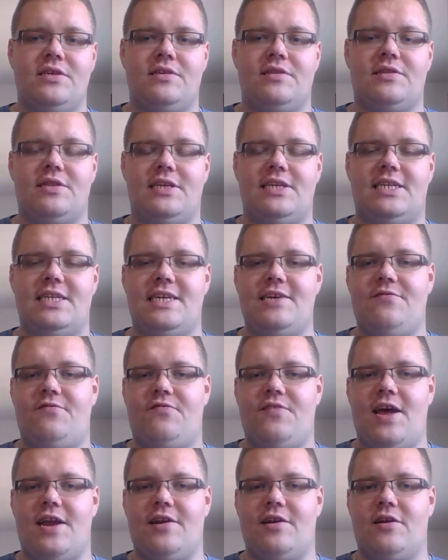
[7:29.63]
The
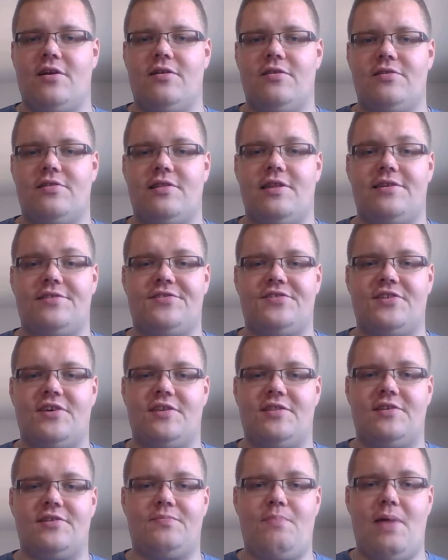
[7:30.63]
defender, this
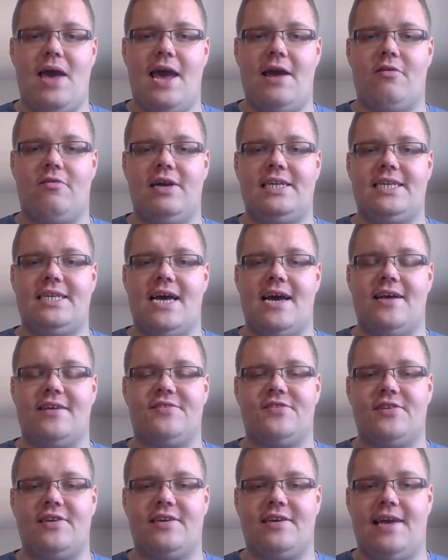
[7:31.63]
parry
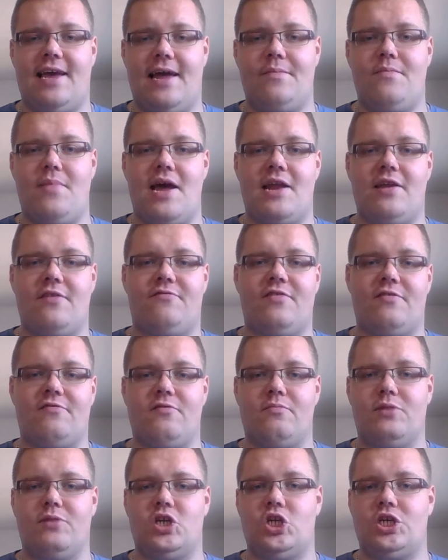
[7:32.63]
test, can benefit
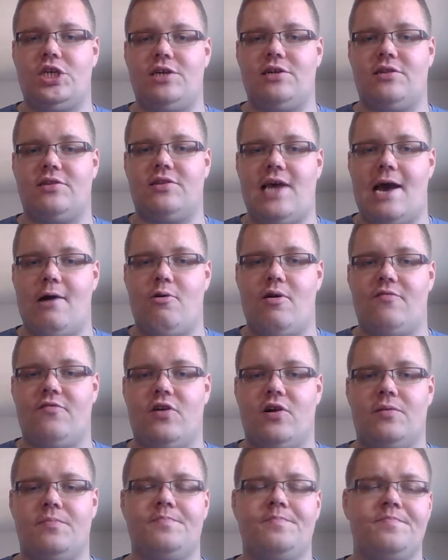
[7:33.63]
from a shield, however.